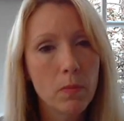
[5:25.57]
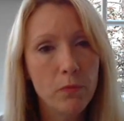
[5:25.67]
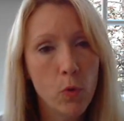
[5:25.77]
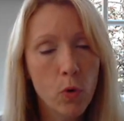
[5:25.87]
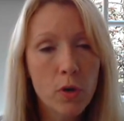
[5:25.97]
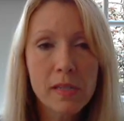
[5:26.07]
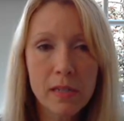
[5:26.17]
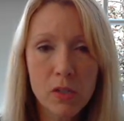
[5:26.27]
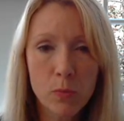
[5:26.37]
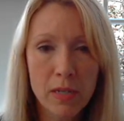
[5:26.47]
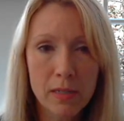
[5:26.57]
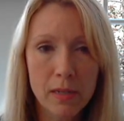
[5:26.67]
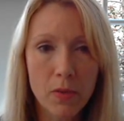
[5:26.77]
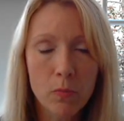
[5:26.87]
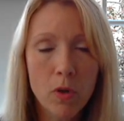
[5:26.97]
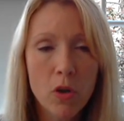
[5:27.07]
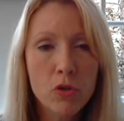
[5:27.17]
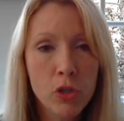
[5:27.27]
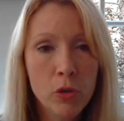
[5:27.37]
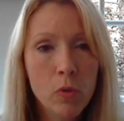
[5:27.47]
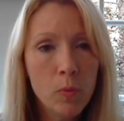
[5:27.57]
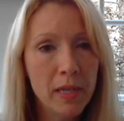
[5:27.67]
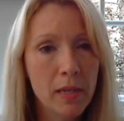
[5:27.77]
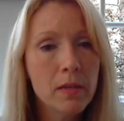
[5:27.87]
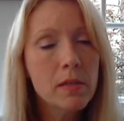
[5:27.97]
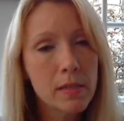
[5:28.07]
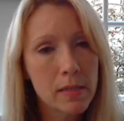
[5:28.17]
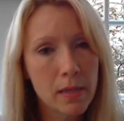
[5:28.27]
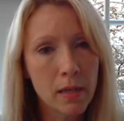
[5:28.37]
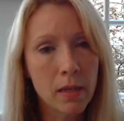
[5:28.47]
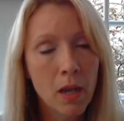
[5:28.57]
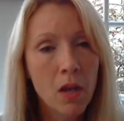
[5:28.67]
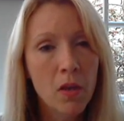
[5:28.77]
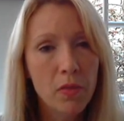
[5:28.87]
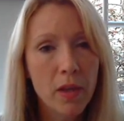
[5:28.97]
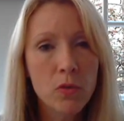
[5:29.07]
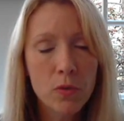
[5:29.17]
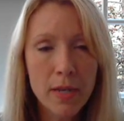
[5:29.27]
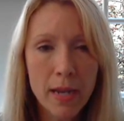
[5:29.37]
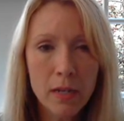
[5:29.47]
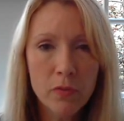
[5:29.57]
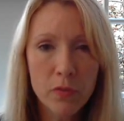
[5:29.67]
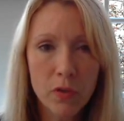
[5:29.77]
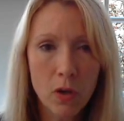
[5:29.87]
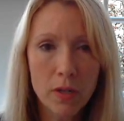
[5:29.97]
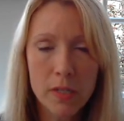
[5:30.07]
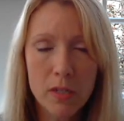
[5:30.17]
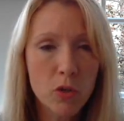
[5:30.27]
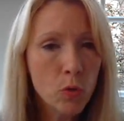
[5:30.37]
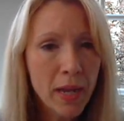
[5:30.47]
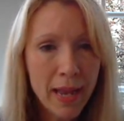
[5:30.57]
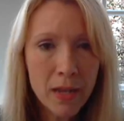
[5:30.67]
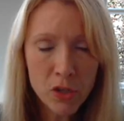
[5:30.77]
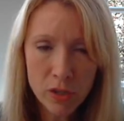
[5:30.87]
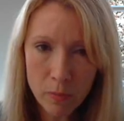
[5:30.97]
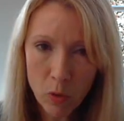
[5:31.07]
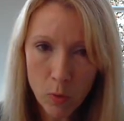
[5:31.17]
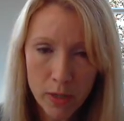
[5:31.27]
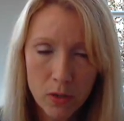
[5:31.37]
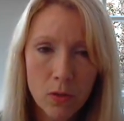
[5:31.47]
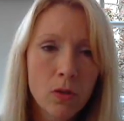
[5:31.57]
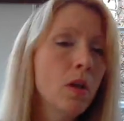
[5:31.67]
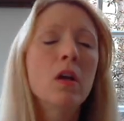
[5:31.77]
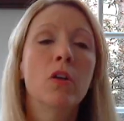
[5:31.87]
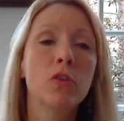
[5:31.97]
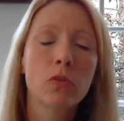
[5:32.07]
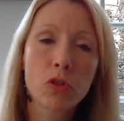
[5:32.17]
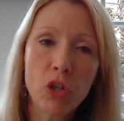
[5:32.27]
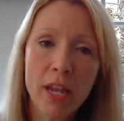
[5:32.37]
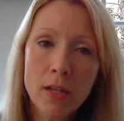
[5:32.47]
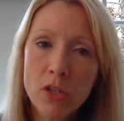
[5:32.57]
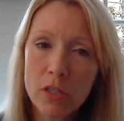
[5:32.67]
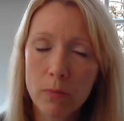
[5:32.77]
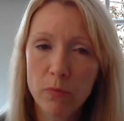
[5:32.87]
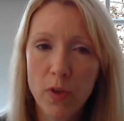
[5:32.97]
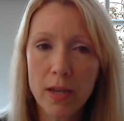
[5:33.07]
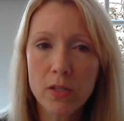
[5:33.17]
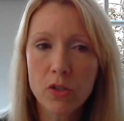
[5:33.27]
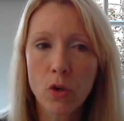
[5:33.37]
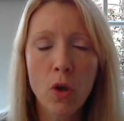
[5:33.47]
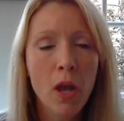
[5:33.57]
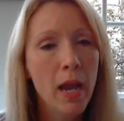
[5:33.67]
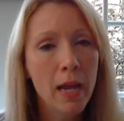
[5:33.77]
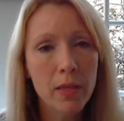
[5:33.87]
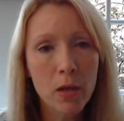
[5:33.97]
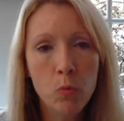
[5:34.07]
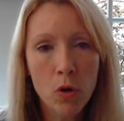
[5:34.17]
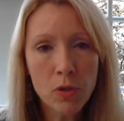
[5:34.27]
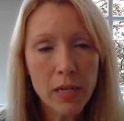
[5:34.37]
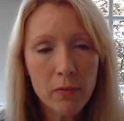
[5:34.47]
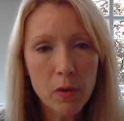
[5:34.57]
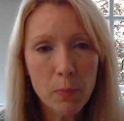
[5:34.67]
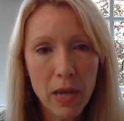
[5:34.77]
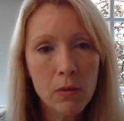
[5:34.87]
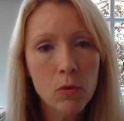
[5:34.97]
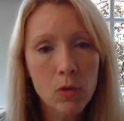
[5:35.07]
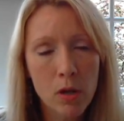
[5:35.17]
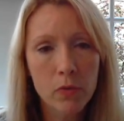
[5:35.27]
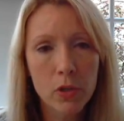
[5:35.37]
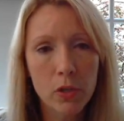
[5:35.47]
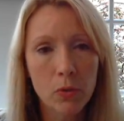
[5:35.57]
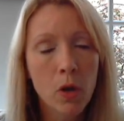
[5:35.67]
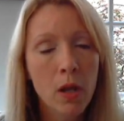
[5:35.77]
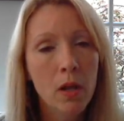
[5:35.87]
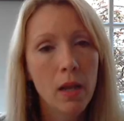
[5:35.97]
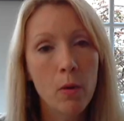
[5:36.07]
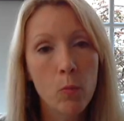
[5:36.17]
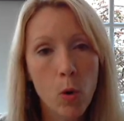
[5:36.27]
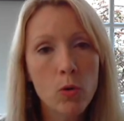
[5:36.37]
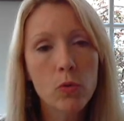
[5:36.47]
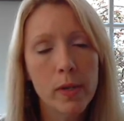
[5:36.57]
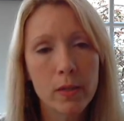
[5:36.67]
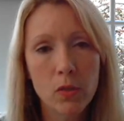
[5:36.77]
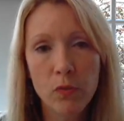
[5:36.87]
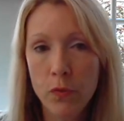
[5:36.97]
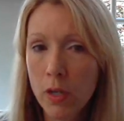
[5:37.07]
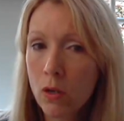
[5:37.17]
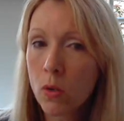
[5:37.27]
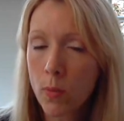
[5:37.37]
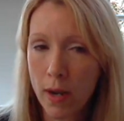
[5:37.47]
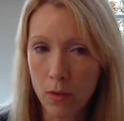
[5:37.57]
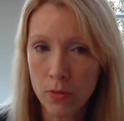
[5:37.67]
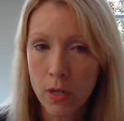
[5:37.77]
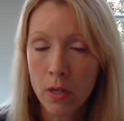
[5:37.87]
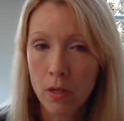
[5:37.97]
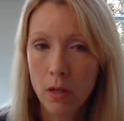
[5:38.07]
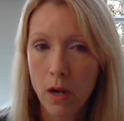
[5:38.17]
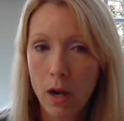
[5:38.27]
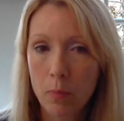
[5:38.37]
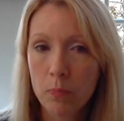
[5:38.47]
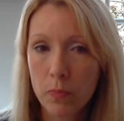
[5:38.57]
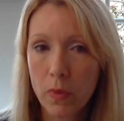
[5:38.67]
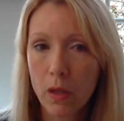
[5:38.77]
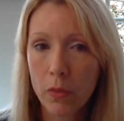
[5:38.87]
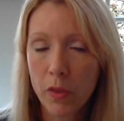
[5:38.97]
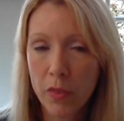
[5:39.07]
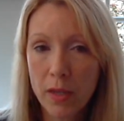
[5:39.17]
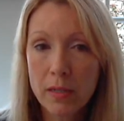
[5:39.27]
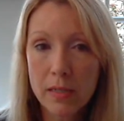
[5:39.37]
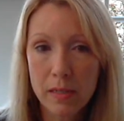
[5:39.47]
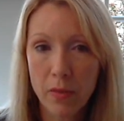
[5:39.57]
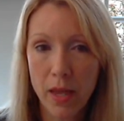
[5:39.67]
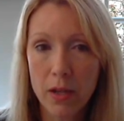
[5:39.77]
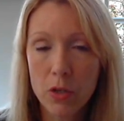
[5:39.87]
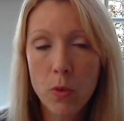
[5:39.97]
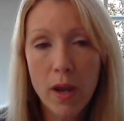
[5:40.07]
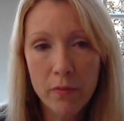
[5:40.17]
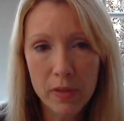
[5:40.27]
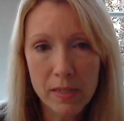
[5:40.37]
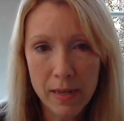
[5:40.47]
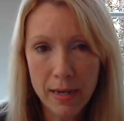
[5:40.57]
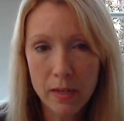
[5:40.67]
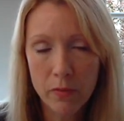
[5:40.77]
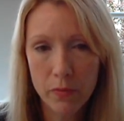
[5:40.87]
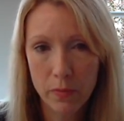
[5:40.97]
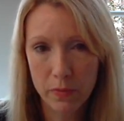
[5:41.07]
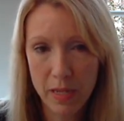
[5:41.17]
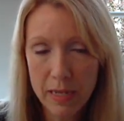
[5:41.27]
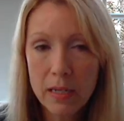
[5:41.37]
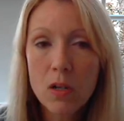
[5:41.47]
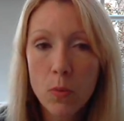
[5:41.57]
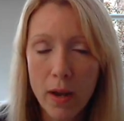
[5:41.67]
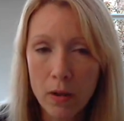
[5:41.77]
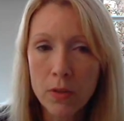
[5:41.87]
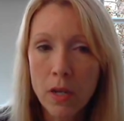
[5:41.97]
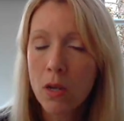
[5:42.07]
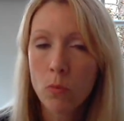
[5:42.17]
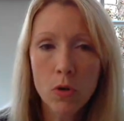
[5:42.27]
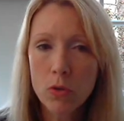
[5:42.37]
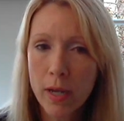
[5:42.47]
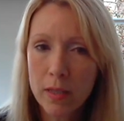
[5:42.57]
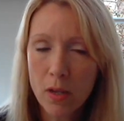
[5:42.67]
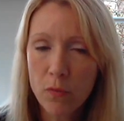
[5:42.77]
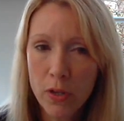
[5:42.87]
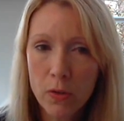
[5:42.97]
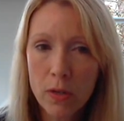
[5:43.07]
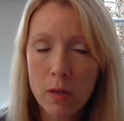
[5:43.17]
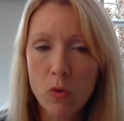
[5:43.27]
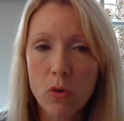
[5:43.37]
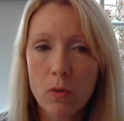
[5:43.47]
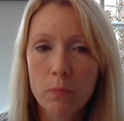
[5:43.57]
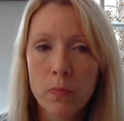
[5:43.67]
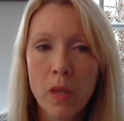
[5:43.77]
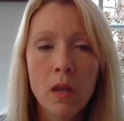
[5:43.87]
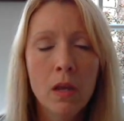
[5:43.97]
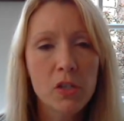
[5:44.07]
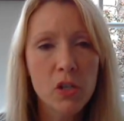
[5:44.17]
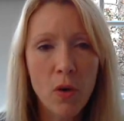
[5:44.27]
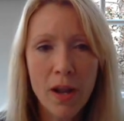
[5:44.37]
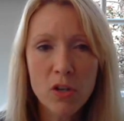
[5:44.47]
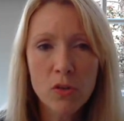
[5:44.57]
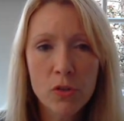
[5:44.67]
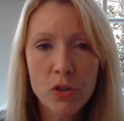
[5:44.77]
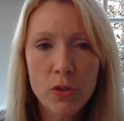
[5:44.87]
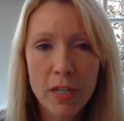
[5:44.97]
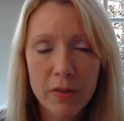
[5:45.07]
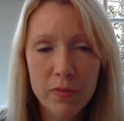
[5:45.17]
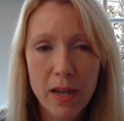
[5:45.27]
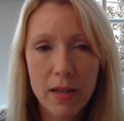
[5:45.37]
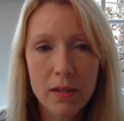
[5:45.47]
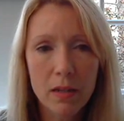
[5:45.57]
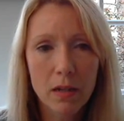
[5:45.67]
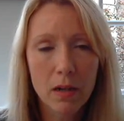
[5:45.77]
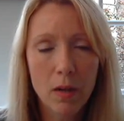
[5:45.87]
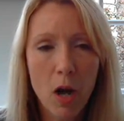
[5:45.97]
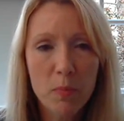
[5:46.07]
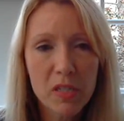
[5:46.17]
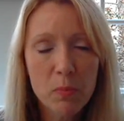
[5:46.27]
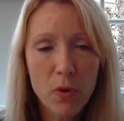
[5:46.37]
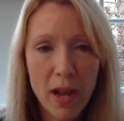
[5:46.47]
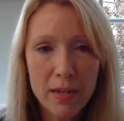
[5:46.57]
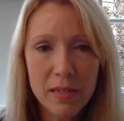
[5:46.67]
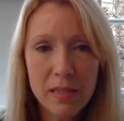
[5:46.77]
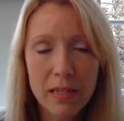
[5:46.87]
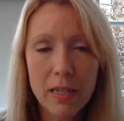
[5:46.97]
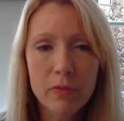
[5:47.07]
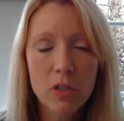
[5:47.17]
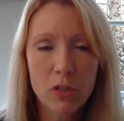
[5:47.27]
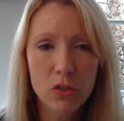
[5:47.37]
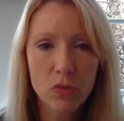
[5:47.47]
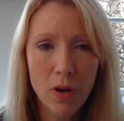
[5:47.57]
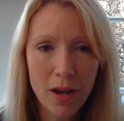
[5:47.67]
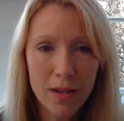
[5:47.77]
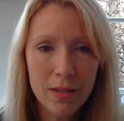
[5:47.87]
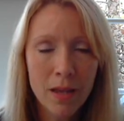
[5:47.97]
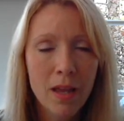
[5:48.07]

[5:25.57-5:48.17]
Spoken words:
4 to 6 weeks down the road, you will begin to see that your negative thoughts, you'll catch them quicker, you'll change them faster, and they won't have the power over you and won't create the fear around the things that you have this negative thinking around, won't create that fear anymore. So I encourage you to give that some practice and give it a good try.